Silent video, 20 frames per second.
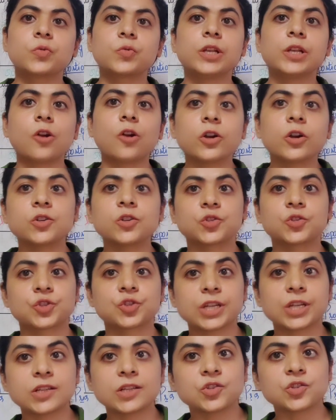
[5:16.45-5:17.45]
will not
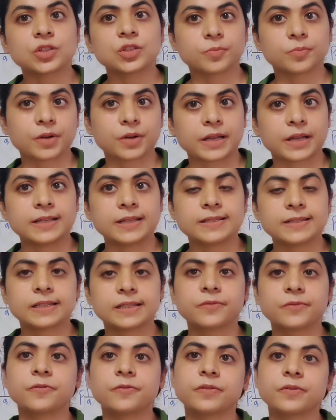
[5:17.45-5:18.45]
change the price
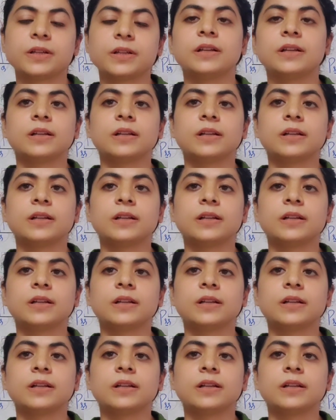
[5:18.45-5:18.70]
if